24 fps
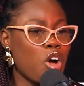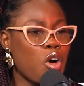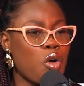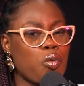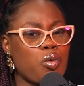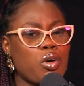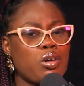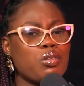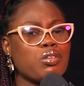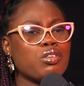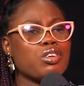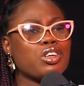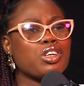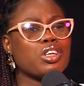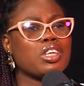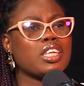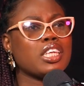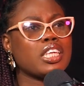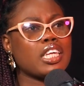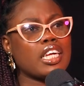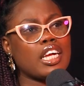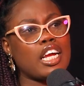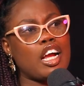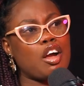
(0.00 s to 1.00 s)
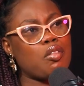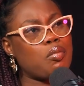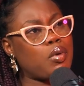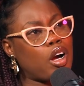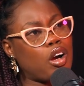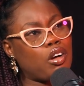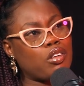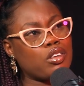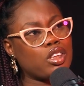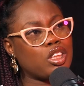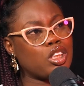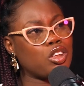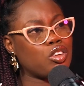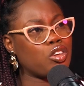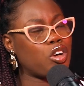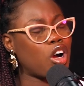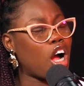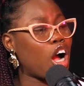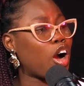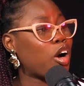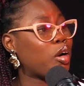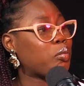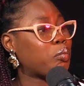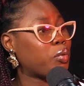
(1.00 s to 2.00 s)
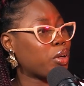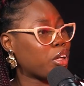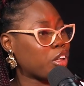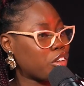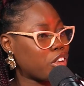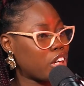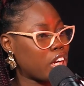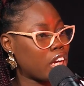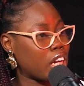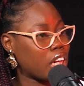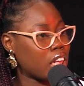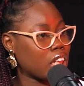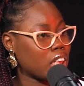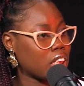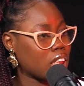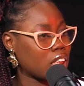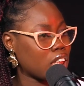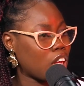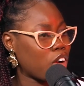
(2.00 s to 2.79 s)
What would you say about, our parents,